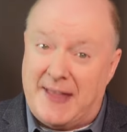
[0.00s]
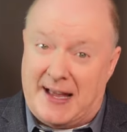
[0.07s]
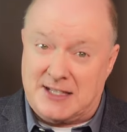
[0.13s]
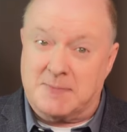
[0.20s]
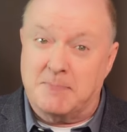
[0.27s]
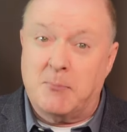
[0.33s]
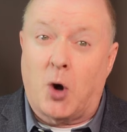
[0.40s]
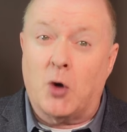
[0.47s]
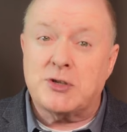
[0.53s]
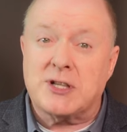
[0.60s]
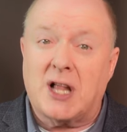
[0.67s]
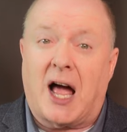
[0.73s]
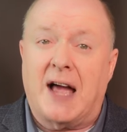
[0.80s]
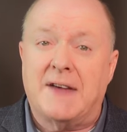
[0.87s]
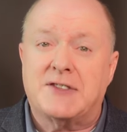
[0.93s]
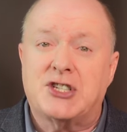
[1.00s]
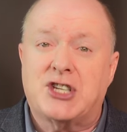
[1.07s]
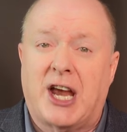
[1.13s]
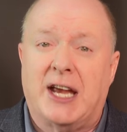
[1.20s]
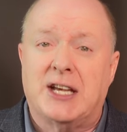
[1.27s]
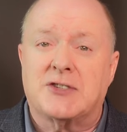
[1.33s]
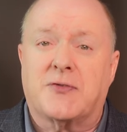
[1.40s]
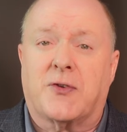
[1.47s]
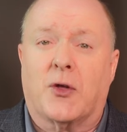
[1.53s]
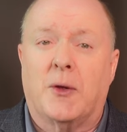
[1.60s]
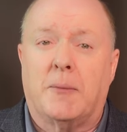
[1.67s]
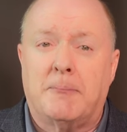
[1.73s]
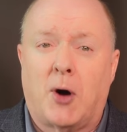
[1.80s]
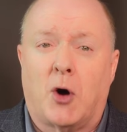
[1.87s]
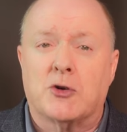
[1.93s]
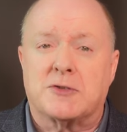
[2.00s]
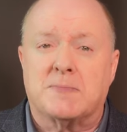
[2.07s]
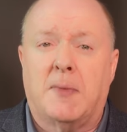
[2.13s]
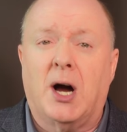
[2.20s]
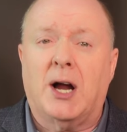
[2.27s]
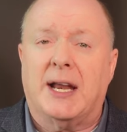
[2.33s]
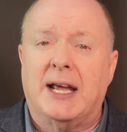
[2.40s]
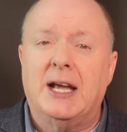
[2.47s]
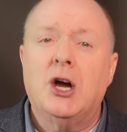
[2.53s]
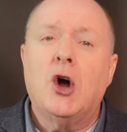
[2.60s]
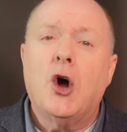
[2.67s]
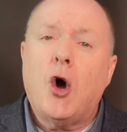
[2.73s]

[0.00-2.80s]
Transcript: that's most lives changed for the most money,